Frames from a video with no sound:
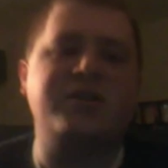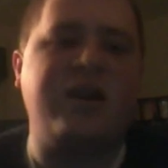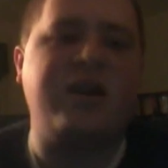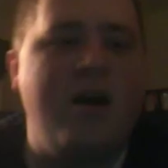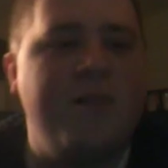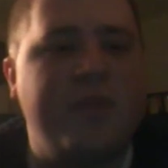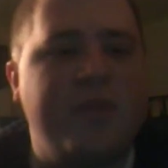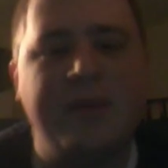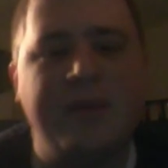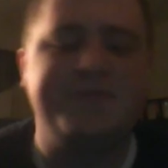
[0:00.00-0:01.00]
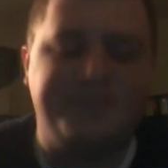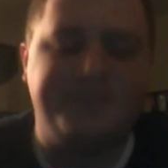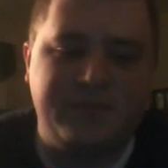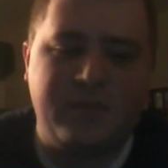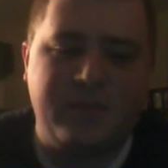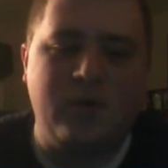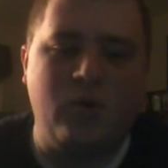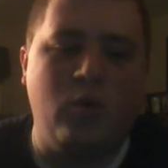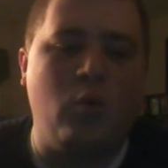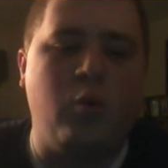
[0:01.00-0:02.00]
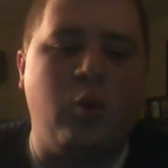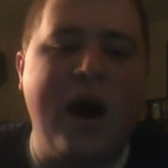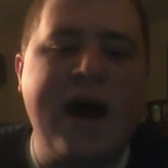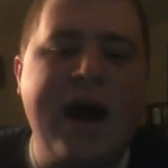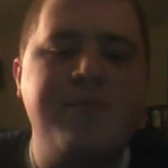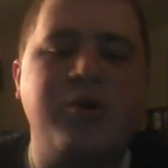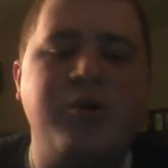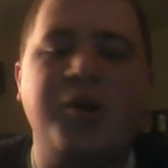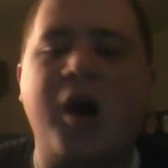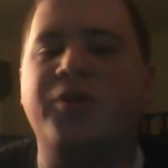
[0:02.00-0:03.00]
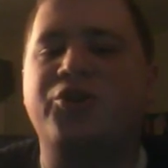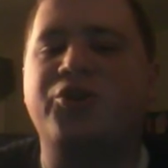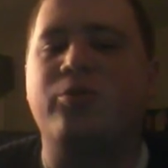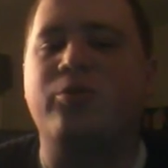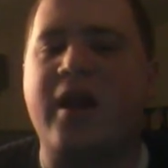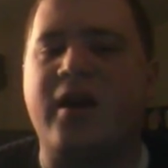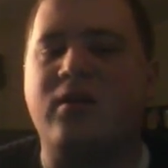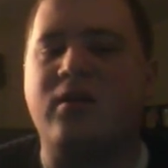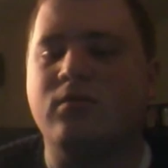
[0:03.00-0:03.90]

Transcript: like, why put on the charade?